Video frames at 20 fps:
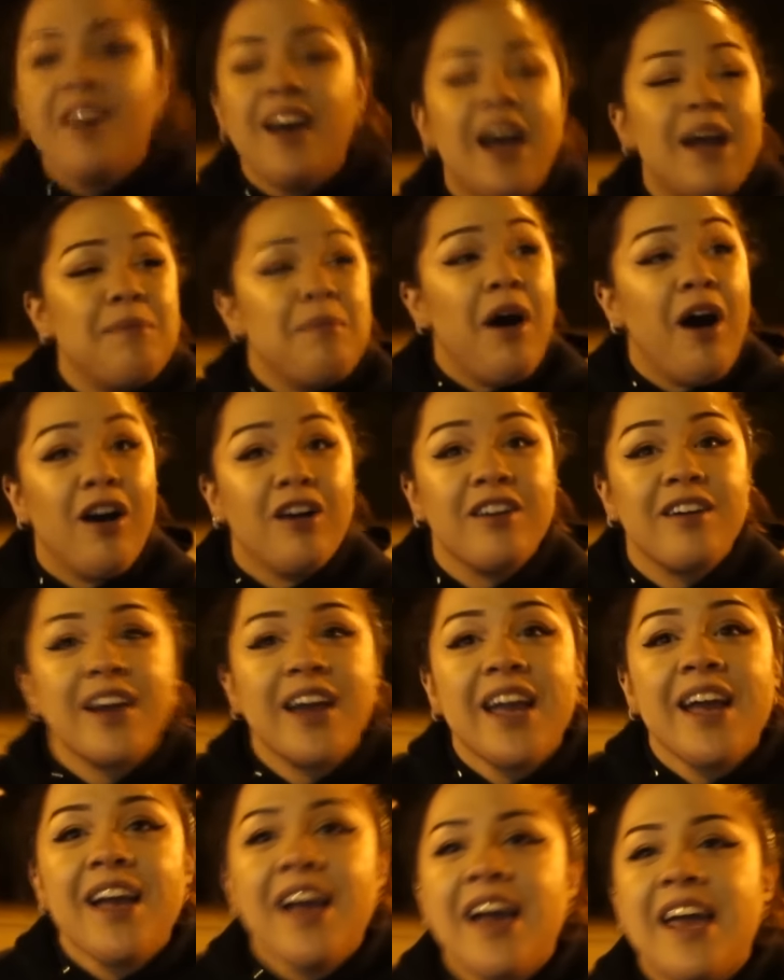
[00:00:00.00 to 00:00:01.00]
I'm hungry,
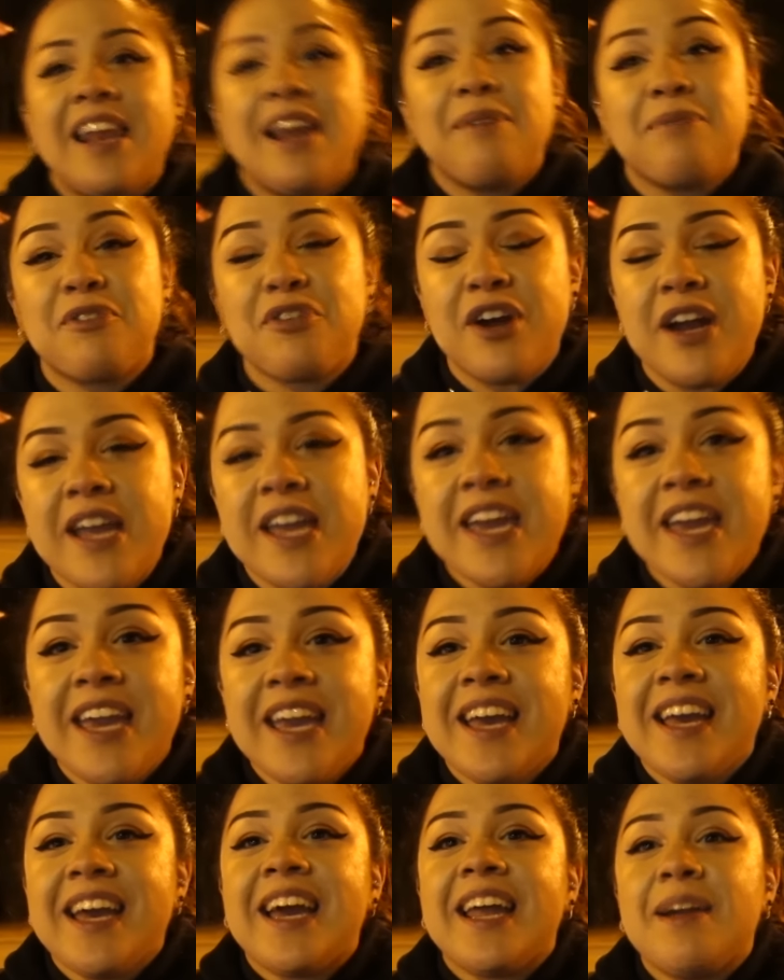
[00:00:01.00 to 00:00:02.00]
and I'm cranky,
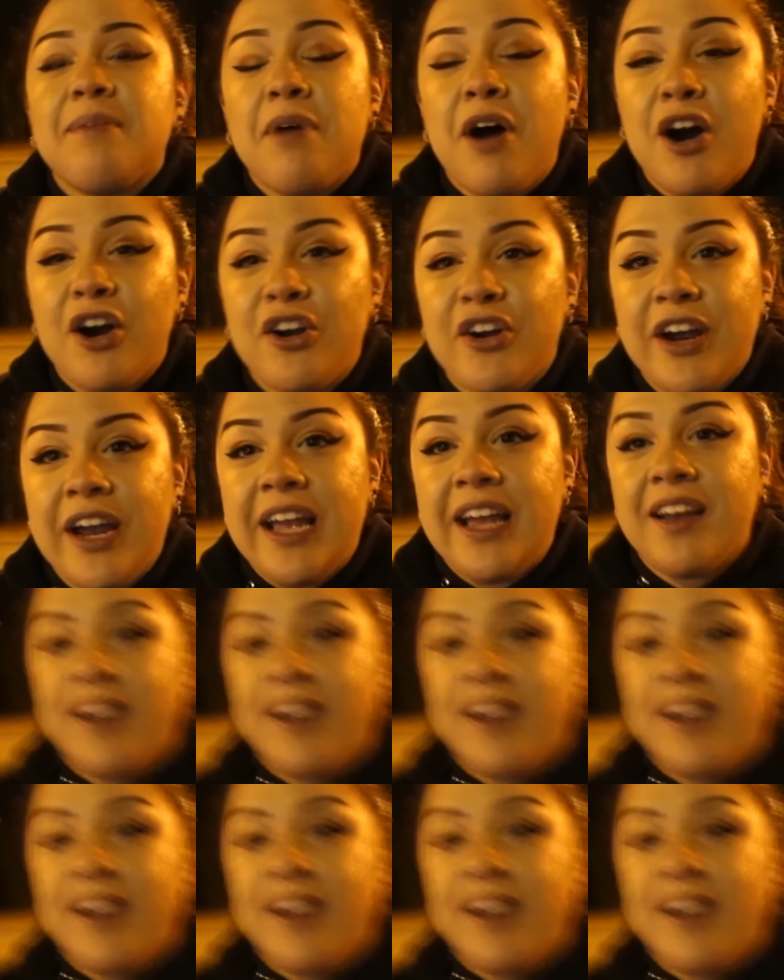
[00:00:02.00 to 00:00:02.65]
and I'm hungry.